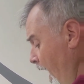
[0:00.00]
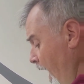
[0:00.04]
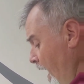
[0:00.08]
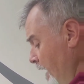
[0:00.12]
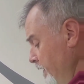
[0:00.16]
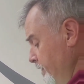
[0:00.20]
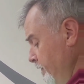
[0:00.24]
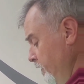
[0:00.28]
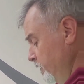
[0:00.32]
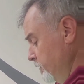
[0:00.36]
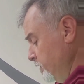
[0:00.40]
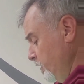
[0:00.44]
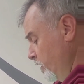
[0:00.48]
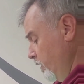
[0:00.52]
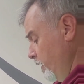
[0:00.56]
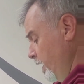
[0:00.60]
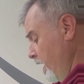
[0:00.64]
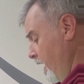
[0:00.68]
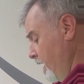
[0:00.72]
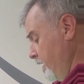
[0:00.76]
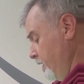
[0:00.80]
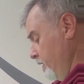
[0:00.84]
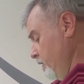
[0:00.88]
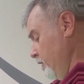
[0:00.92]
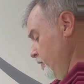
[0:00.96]
These are not
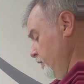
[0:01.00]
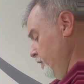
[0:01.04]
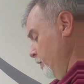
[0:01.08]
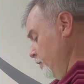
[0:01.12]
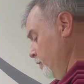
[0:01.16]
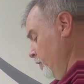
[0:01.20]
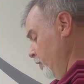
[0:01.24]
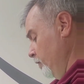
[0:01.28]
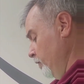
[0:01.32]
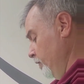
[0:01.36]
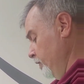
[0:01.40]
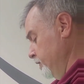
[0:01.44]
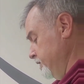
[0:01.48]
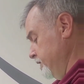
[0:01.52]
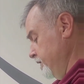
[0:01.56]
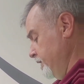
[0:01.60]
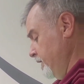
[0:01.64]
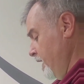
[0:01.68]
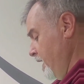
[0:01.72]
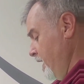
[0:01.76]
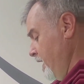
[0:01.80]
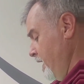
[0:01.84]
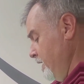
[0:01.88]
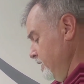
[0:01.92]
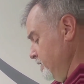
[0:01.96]
the boneless
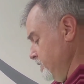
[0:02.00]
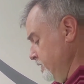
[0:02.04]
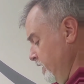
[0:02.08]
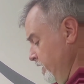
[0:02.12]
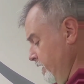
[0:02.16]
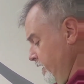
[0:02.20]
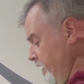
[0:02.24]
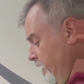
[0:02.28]
thighs like I